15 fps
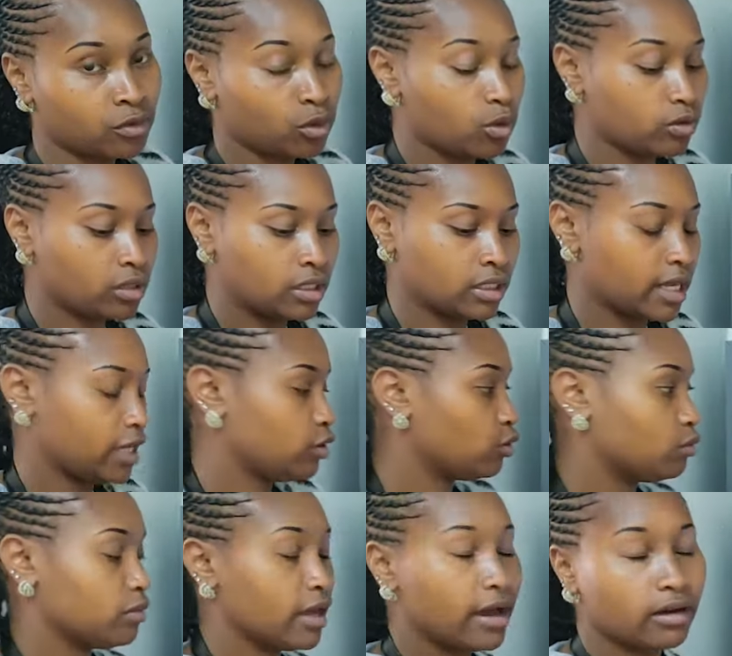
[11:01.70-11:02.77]
So
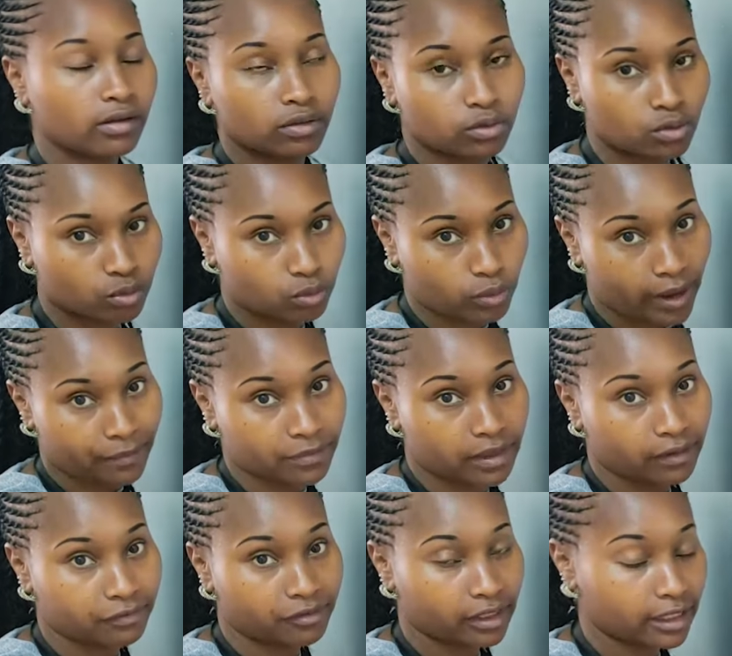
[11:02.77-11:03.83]
nitaitumia to wipe
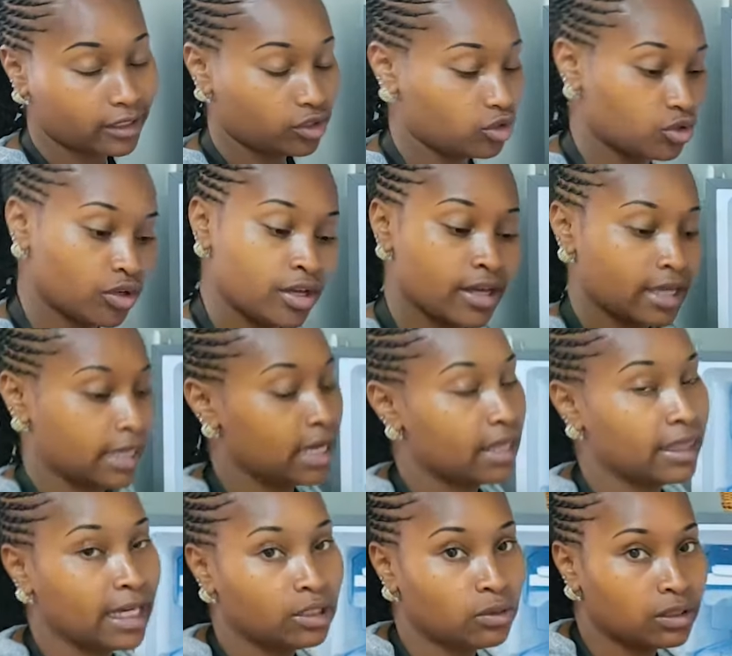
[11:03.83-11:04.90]
the fridge
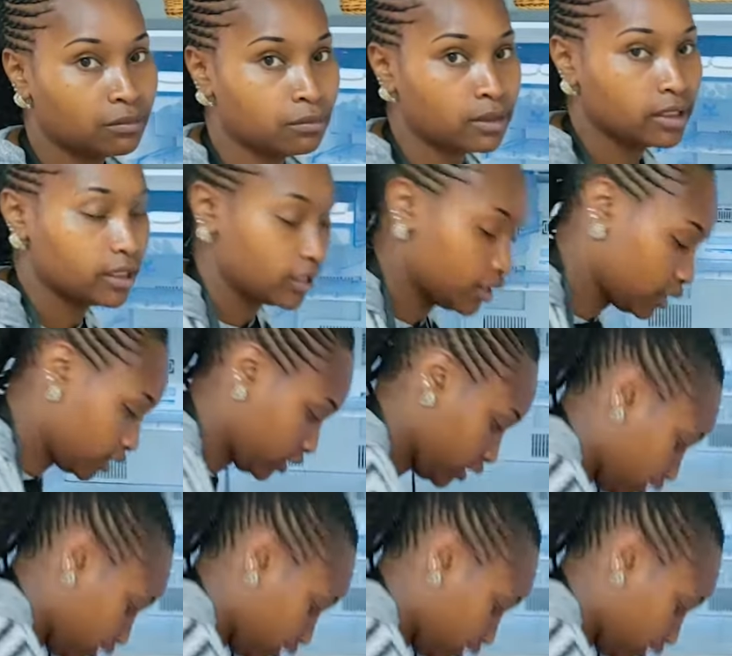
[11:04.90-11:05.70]
and that will be it.